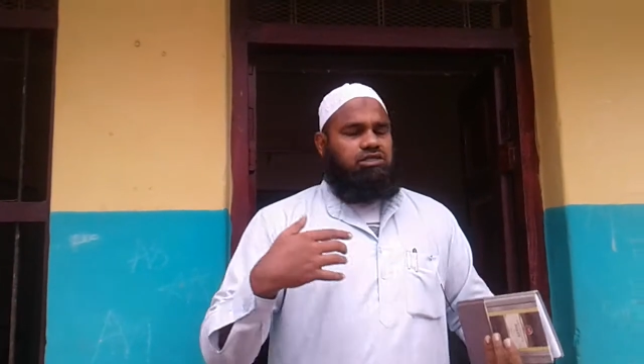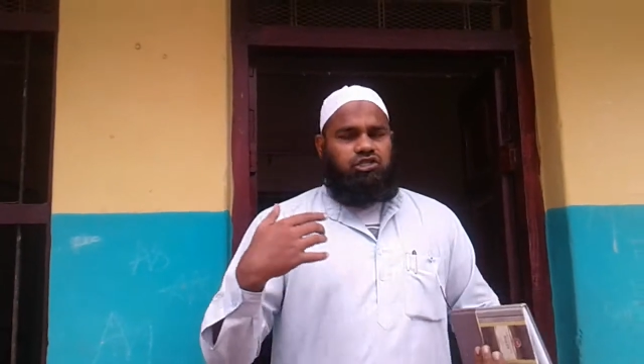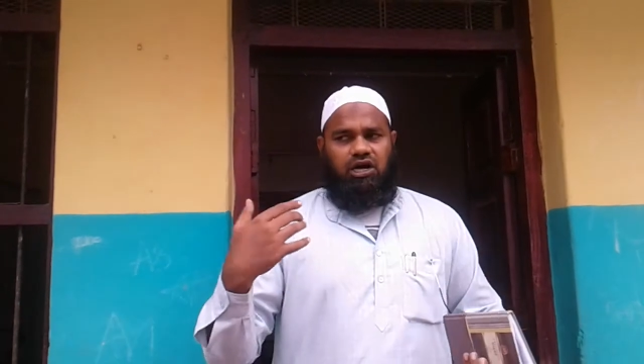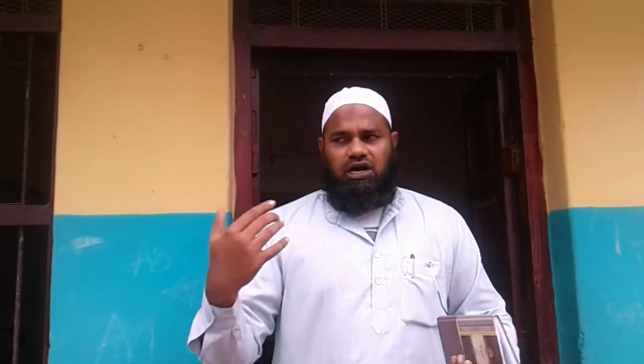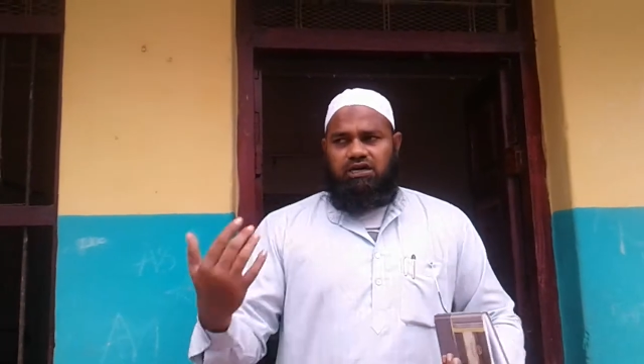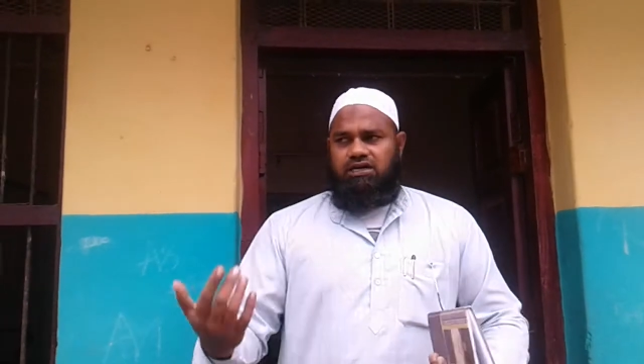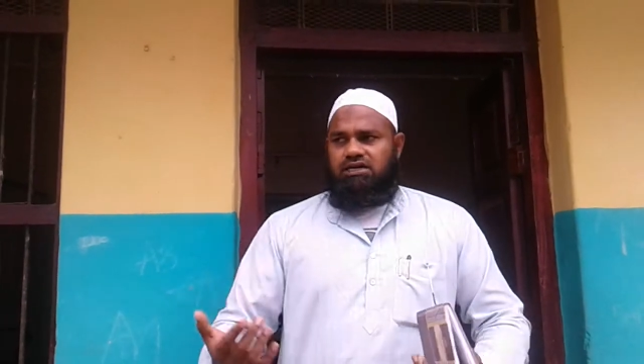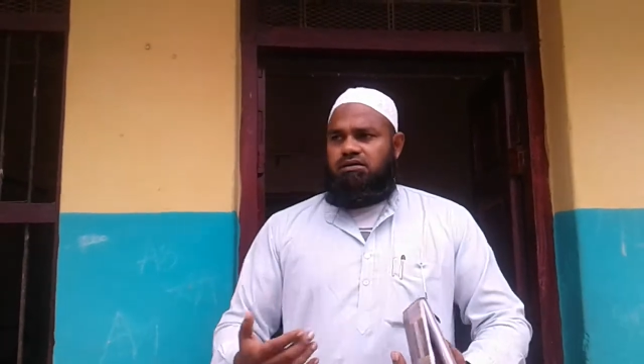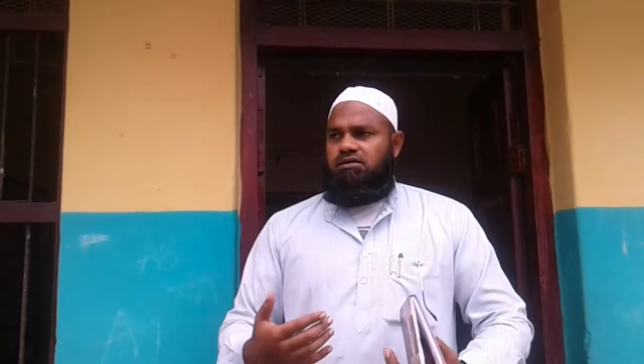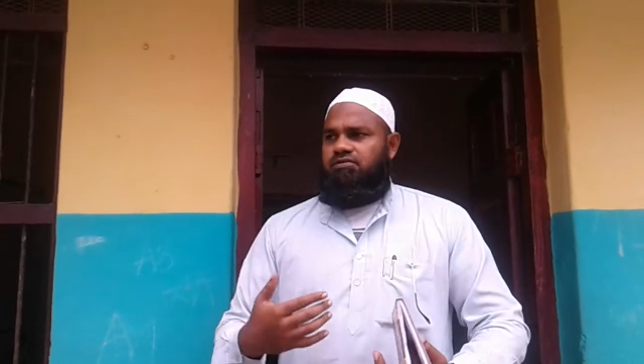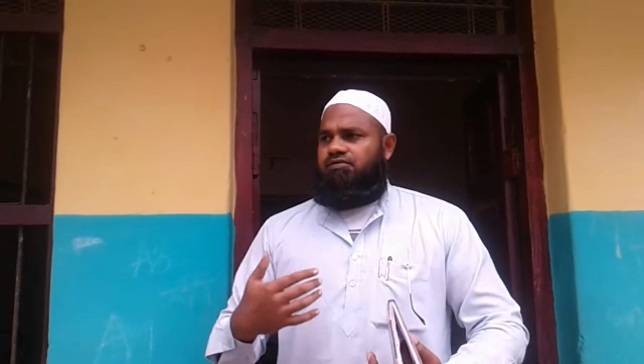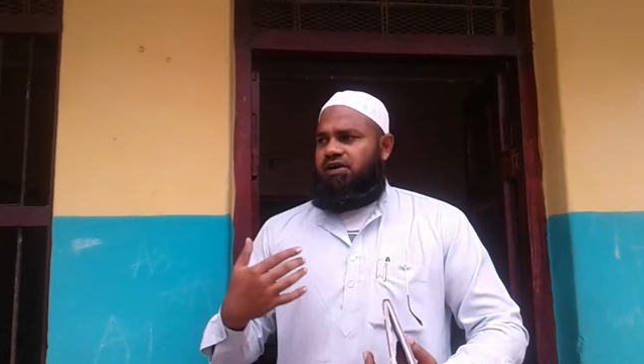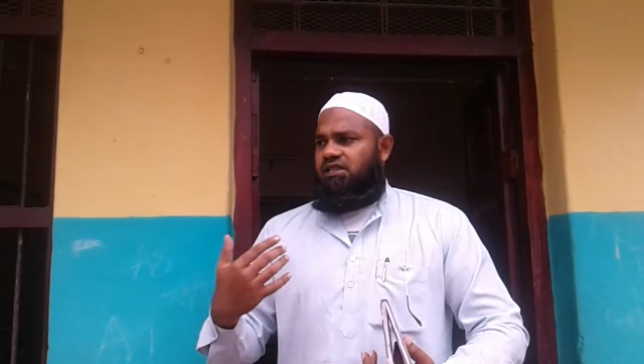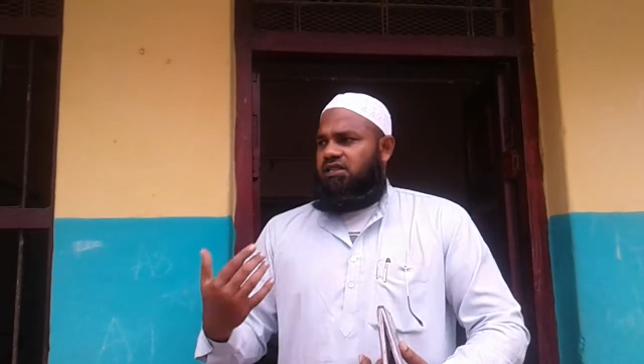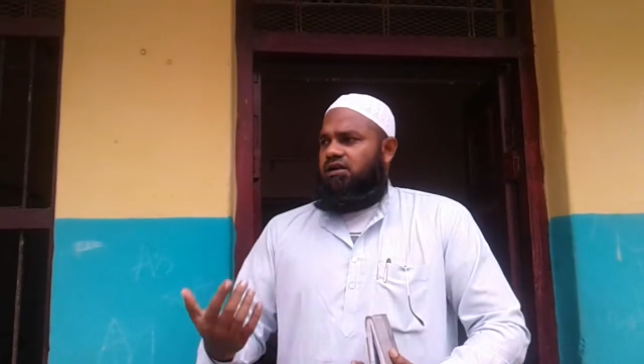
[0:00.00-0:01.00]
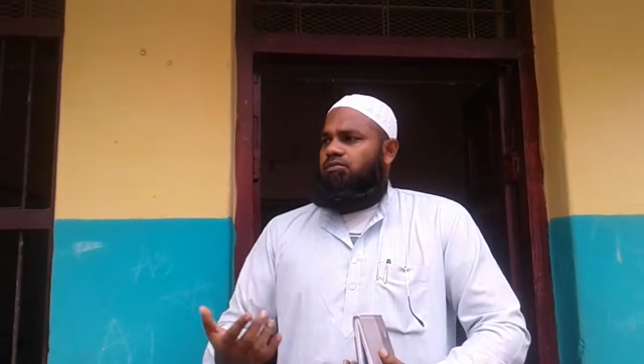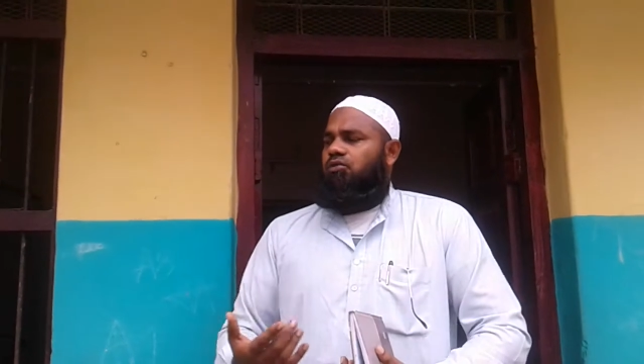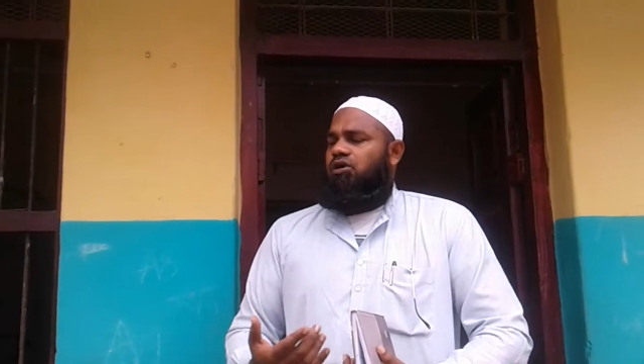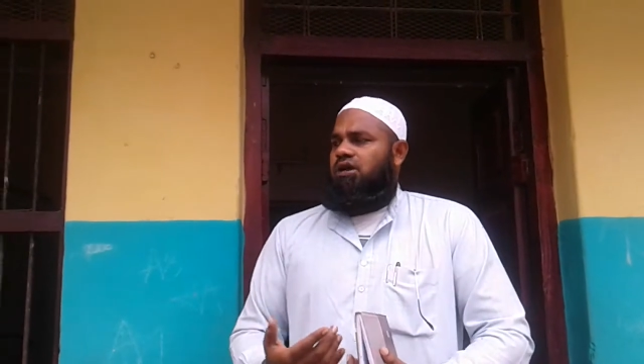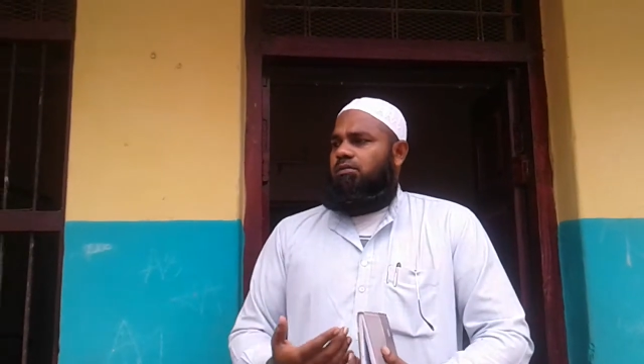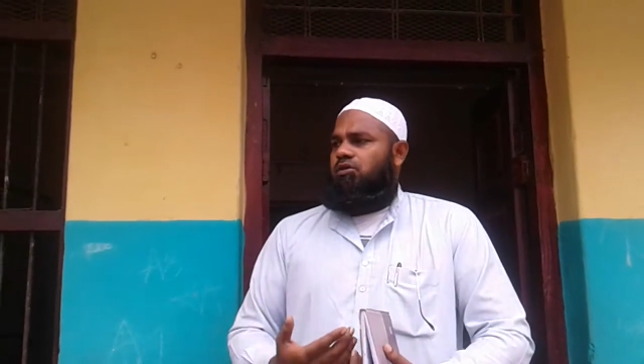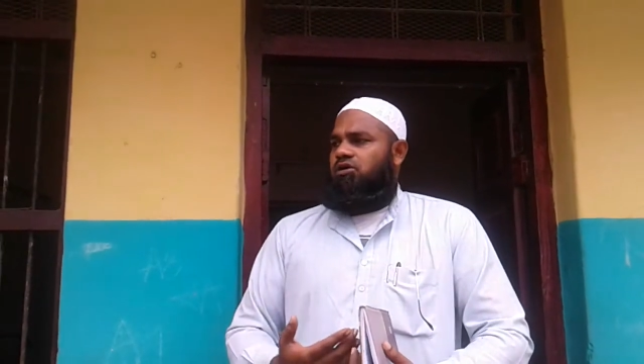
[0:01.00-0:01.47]
talk
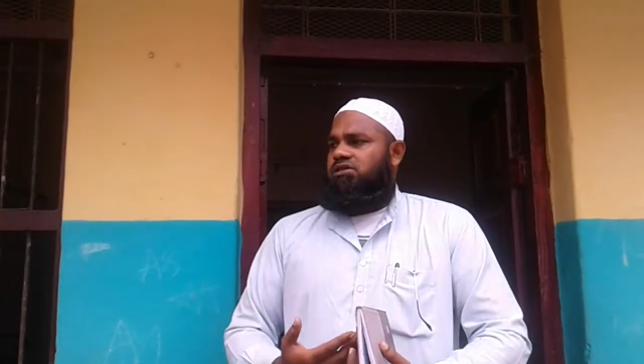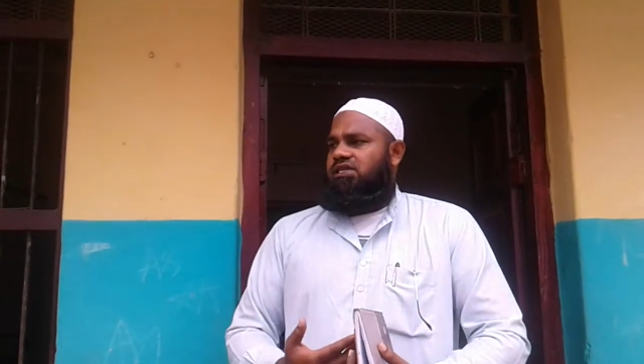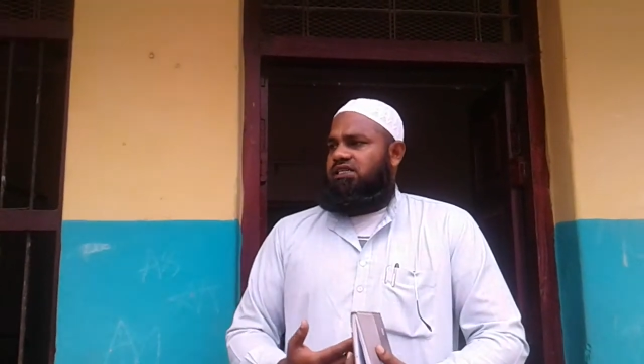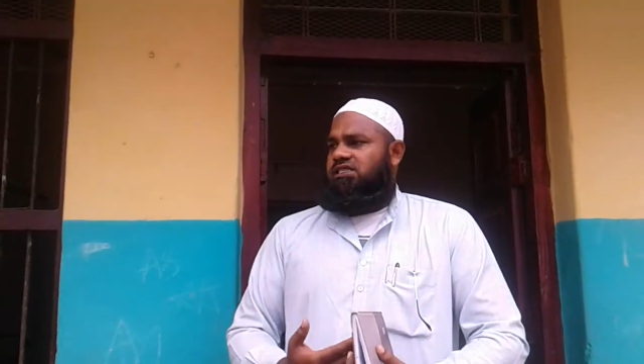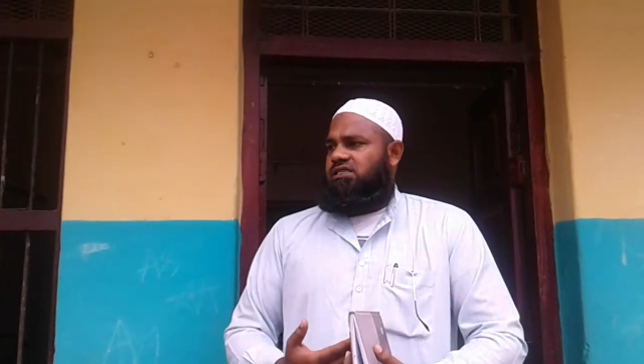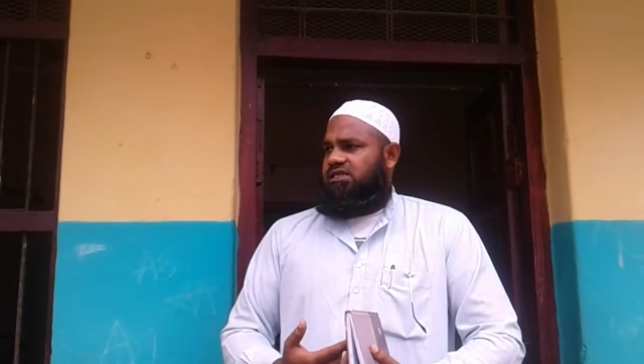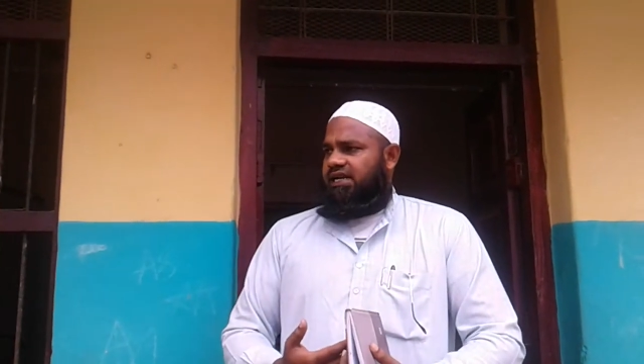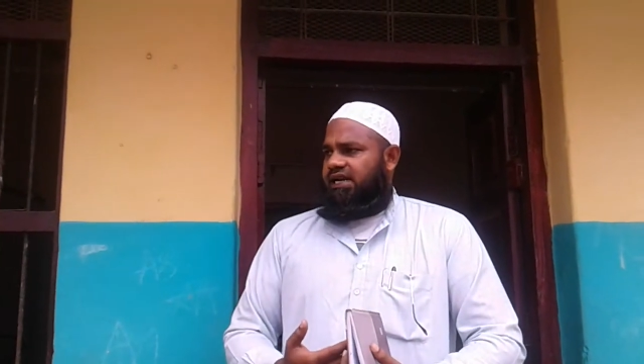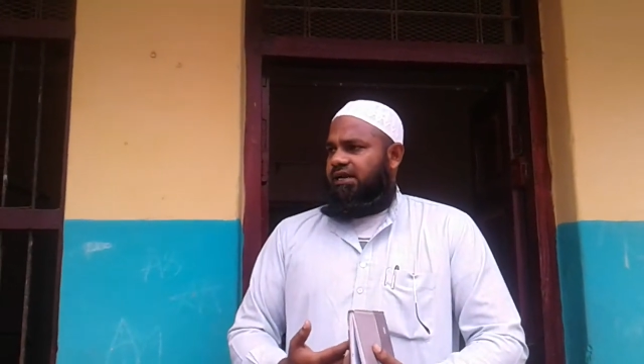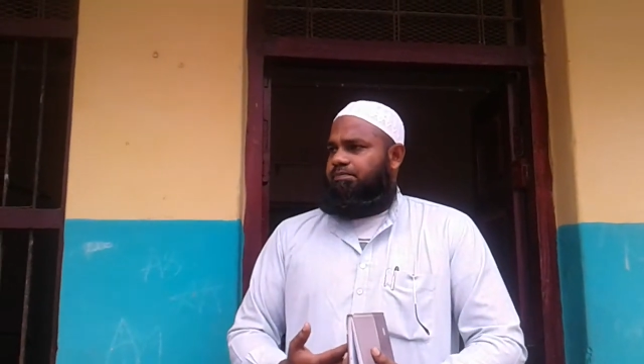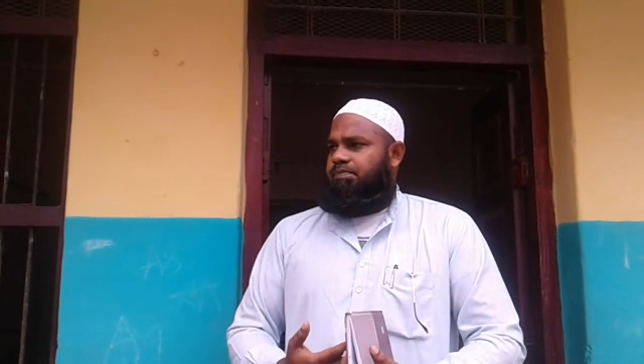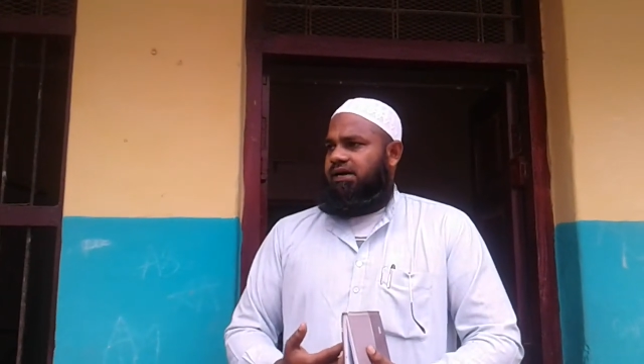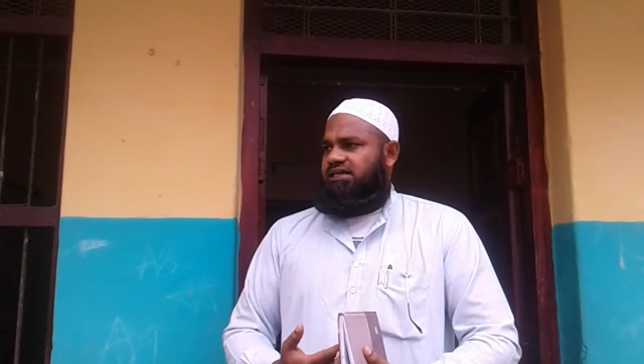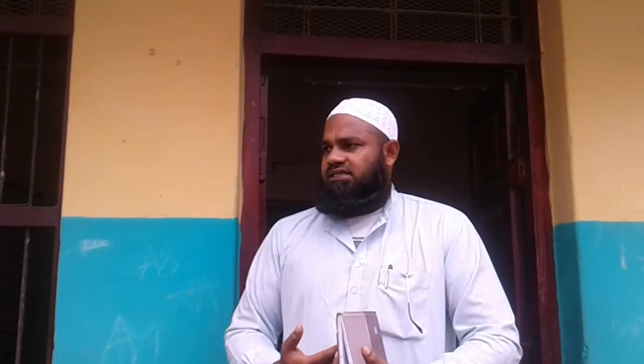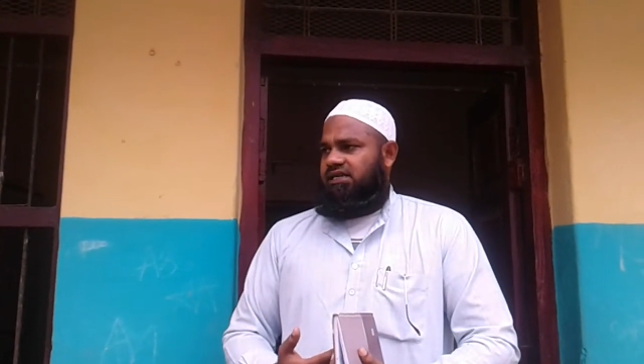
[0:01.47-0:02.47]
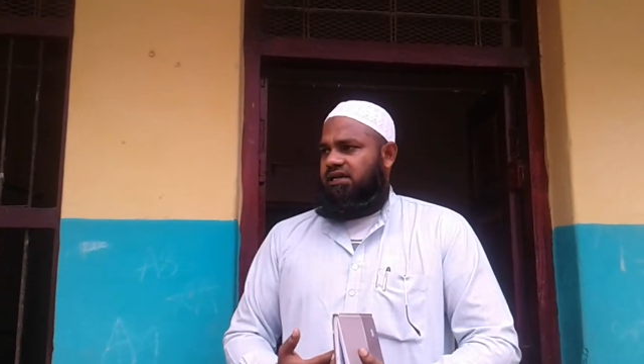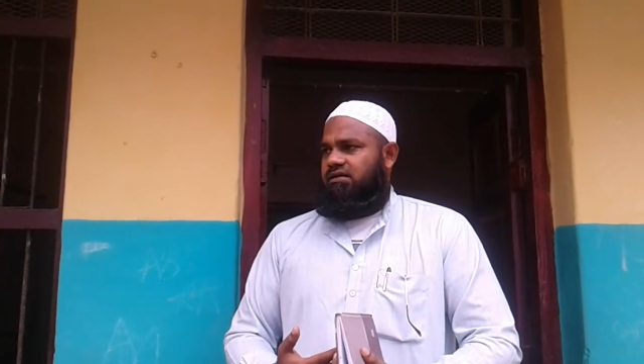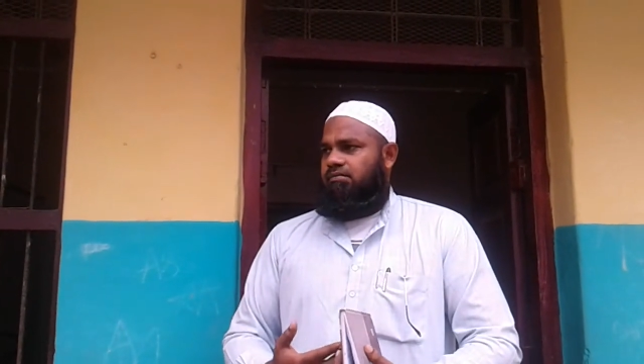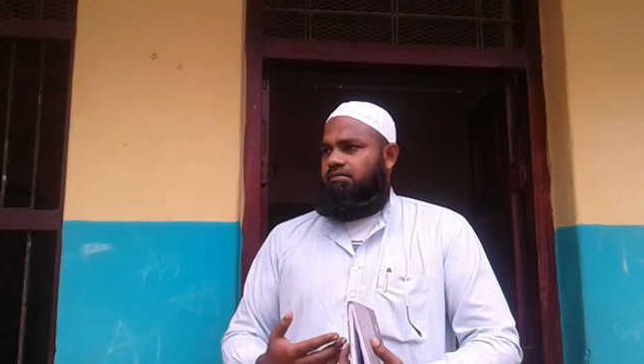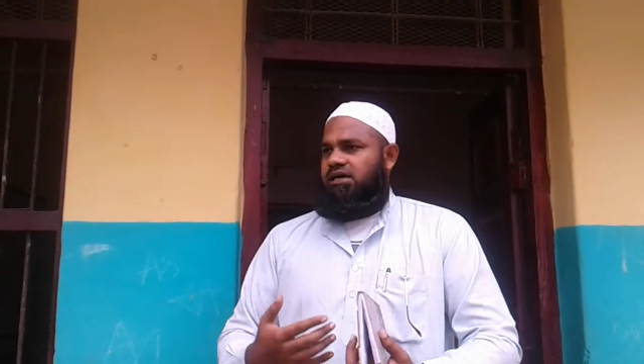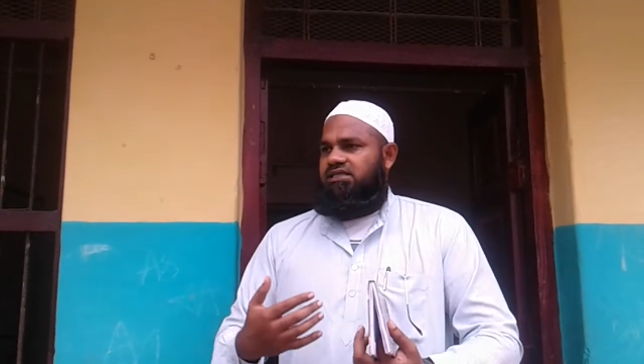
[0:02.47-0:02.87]
furthermore about this great person,